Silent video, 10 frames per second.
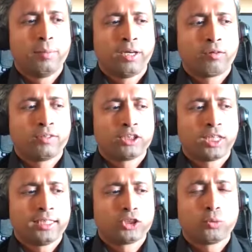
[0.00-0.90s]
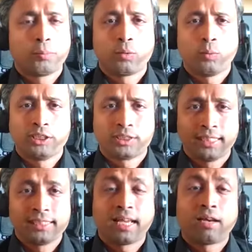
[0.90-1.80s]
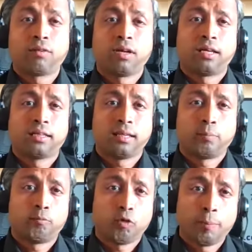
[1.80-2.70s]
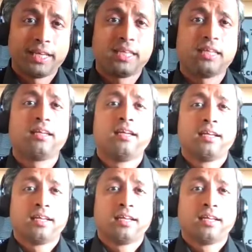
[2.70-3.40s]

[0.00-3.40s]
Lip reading: bit of a challenge to pick which skills. And for many,